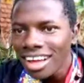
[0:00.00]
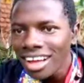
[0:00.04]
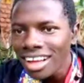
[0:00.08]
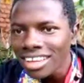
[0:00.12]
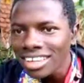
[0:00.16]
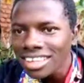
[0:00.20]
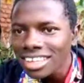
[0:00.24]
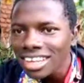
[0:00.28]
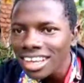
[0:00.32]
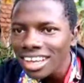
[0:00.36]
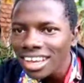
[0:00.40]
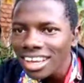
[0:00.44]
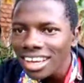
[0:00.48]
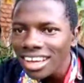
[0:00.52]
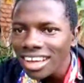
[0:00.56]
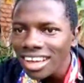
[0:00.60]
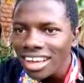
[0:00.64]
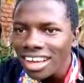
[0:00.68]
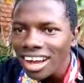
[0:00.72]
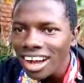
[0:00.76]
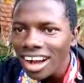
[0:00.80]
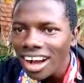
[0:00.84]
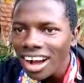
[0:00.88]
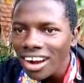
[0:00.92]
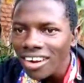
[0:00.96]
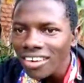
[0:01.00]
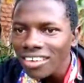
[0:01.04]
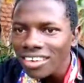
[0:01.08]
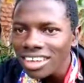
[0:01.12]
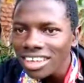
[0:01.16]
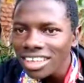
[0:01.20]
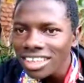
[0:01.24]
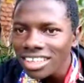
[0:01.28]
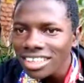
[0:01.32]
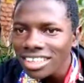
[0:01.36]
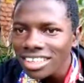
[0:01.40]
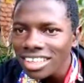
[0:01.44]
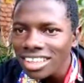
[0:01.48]
I say, how
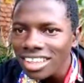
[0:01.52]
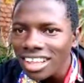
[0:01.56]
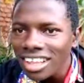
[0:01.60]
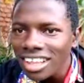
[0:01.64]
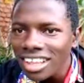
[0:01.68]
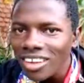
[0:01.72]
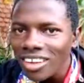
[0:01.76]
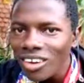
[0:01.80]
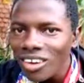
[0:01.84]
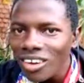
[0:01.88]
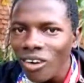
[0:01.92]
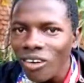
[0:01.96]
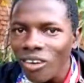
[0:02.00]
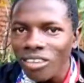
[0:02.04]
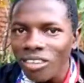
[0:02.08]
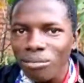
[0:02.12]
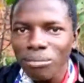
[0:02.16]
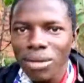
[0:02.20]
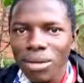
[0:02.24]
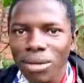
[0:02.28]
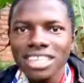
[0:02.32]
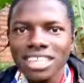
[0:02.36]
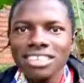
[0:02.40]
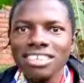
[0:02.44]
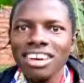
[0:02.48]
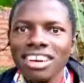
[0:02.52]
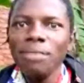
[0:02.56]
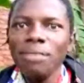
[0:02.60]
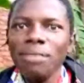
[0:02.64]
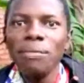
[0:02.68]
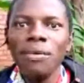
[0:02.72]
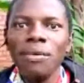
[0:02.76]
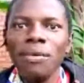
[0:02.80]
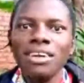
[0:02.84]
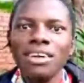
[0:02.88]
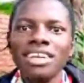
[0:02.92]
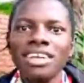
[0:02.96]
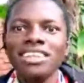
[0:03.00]
is it that, oh, my
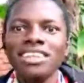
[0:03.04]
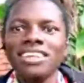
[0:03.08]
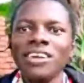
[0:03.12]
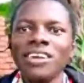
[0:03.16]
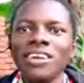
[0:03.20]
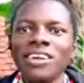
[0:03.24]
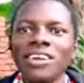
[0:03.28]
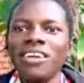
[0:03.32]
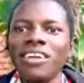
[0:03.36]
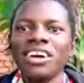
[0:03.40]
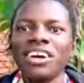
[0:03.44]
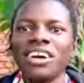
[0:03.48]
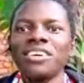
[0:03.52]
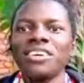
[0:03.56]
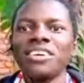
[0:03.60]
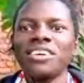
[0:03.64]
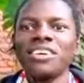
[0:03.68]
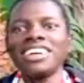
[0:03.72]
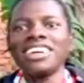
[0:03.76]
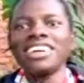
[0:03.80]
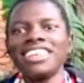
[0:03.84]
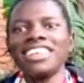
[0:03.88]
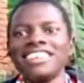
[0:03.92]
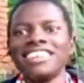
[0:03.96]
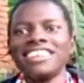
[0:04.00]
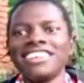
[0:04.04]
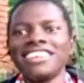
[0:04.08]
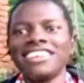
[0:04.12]
tripod is really good, is